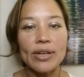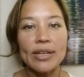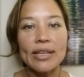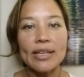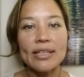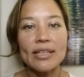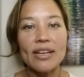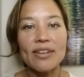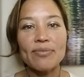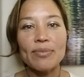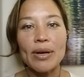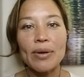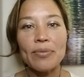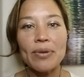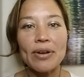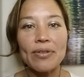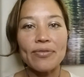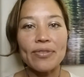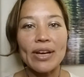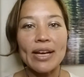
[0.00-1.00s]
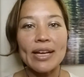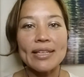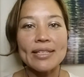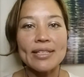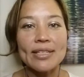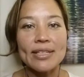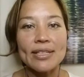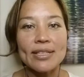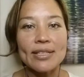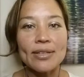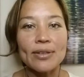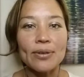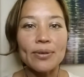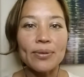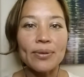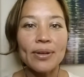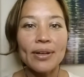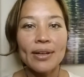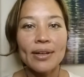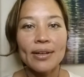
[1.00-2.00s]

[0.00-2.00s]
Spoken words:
I kicked off my wet fast, just to